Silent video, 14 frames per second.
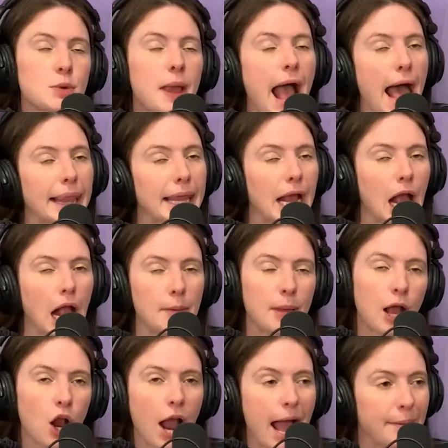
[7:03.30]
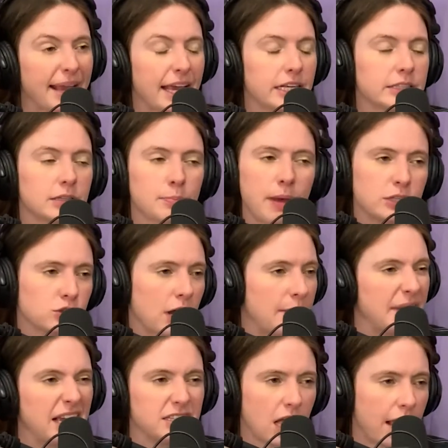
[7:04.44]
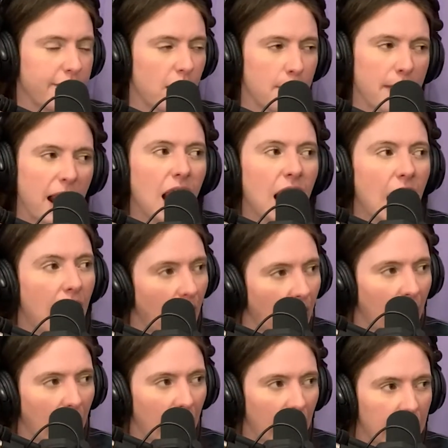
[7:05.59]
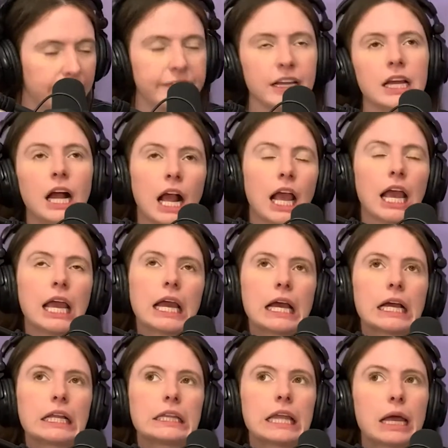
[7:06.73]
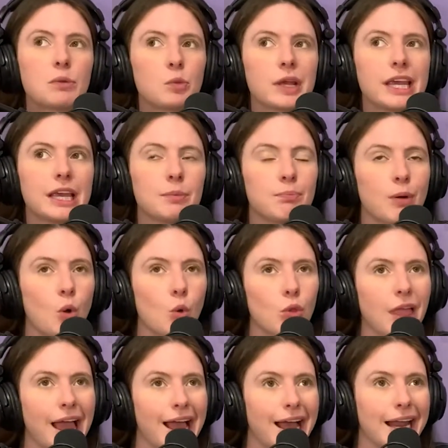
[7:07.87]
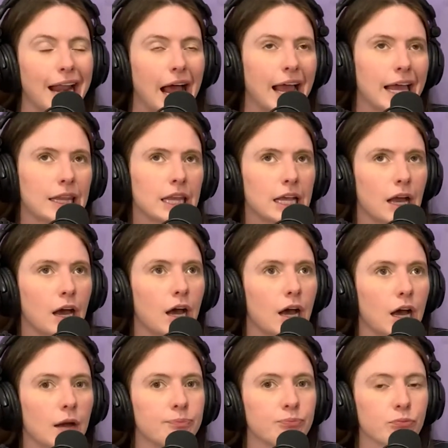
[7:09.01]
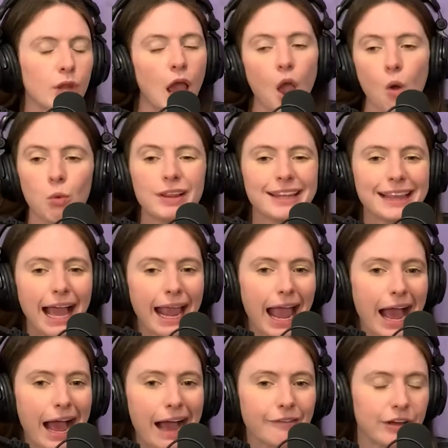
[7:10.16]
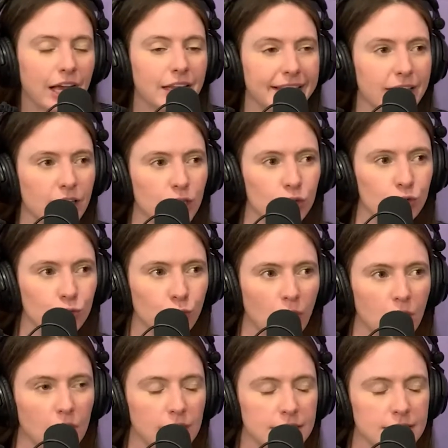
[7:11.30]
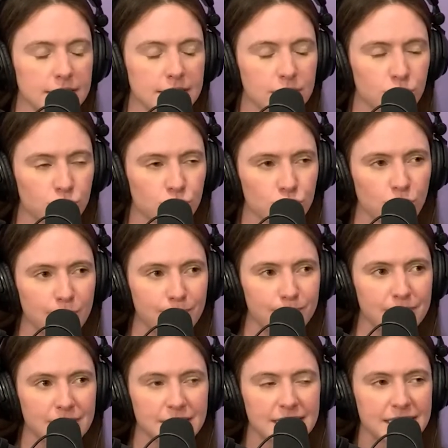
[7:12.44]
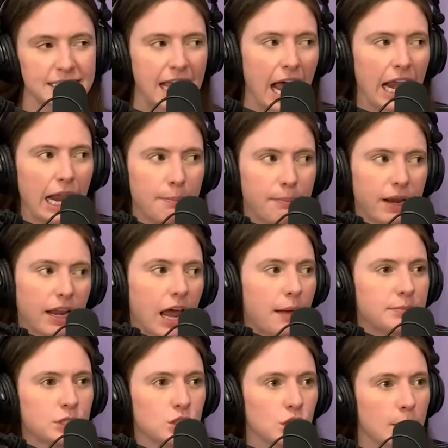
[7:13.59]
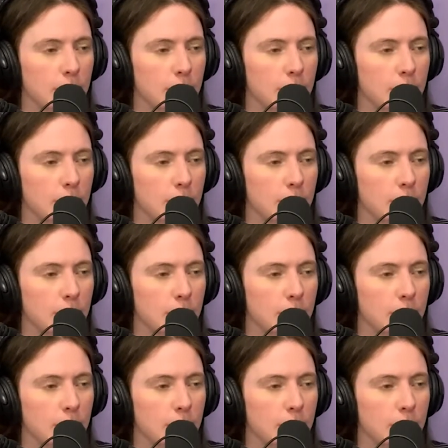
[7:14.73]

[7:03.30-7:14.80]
had like a couple of crab cakes, the best crab cakes I ever had in my life. And then we both had, I had like what did I have? I had like a shrimp scallop lobster